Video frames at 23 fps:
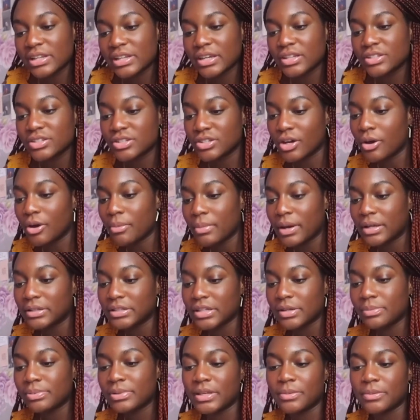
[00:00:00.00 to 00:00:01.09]
like dumb and
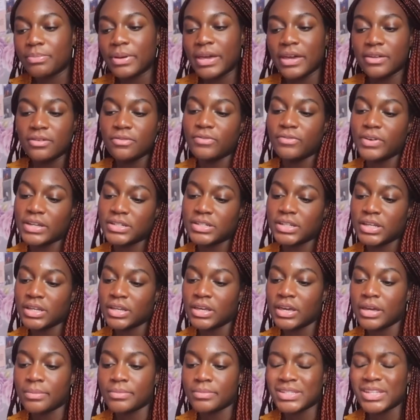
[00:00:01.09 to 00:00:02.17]
they play pen fighting
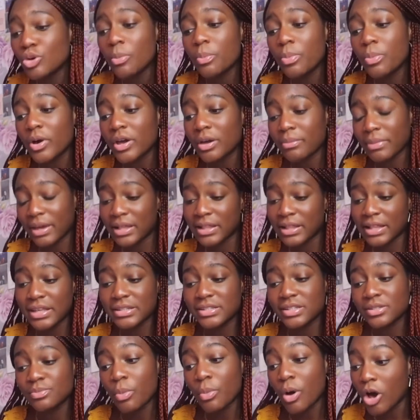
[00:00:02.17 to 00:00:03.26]
games. No boy in my
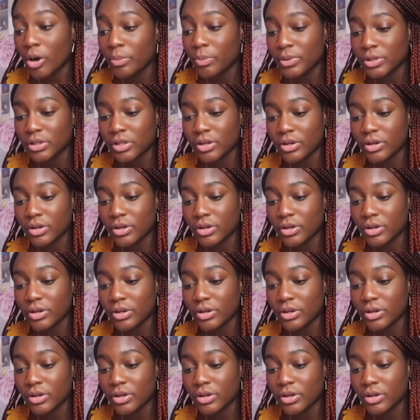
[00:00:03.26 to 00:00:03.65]
class is popular,